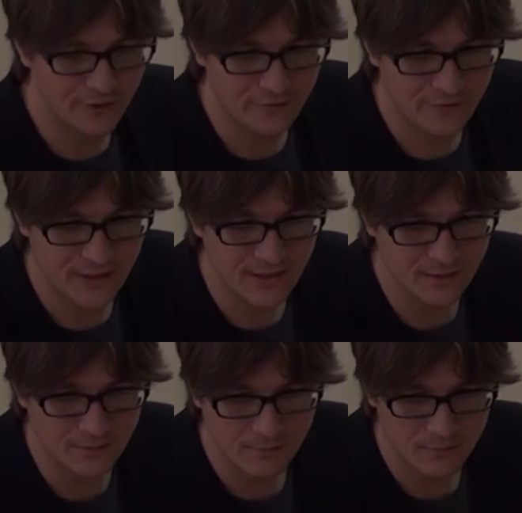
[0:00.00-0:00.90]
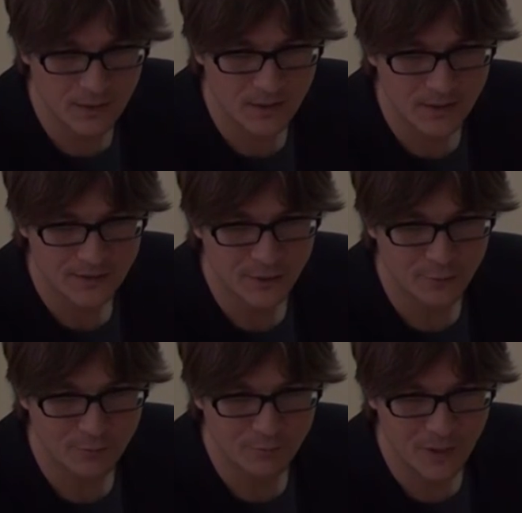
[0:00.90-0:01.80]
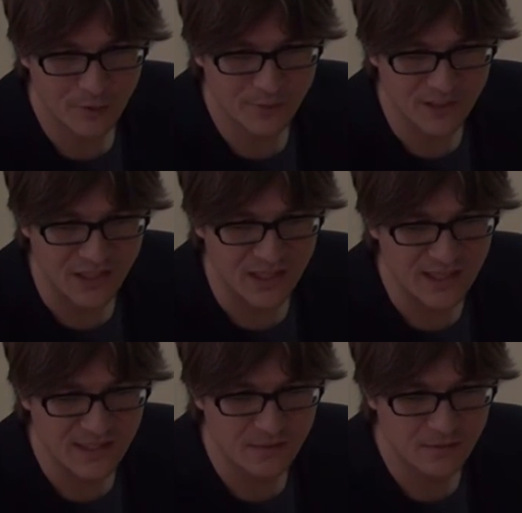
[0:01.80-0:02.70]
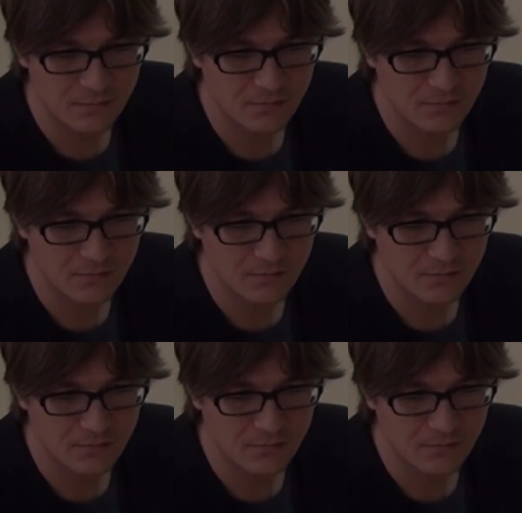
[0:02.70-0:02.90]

15. So now we delete